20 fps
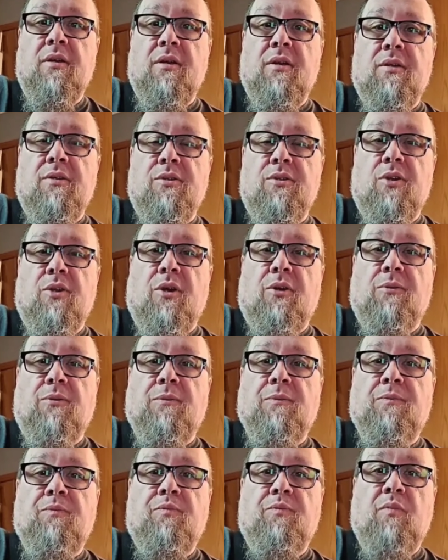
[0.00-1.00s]
So,
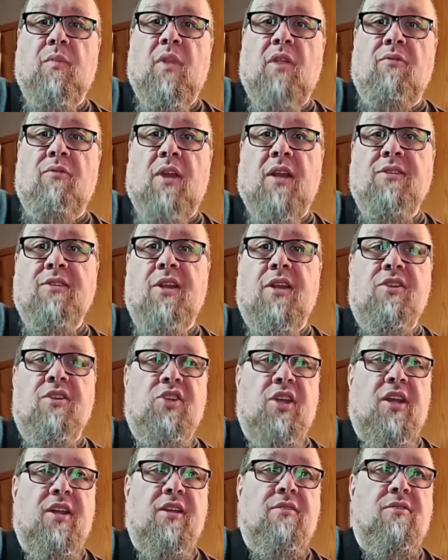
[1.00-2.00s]
if you guys get a
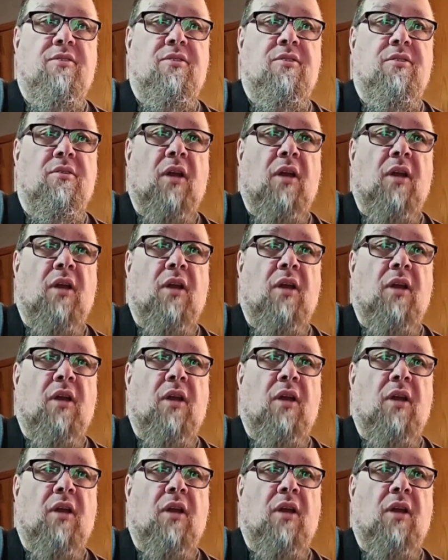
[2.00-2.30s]
chance,